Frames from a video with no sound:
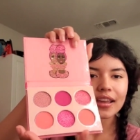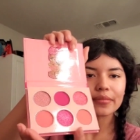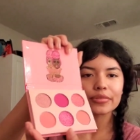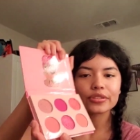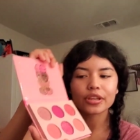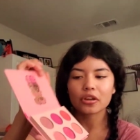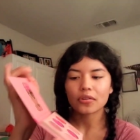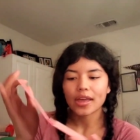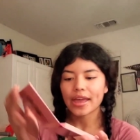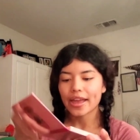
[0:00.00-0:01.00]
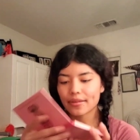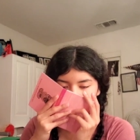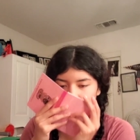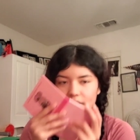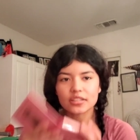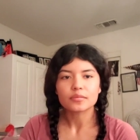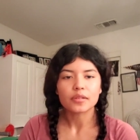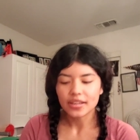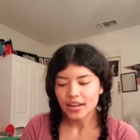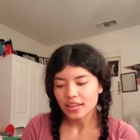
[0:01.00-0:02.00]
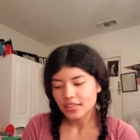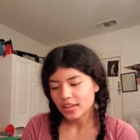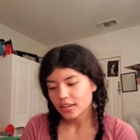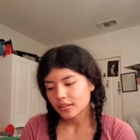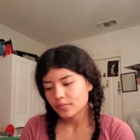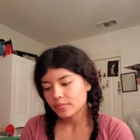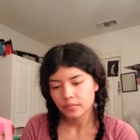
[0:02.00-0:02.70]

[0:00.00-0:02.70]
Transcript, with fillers: I am so happy. Doesn't smell like anything.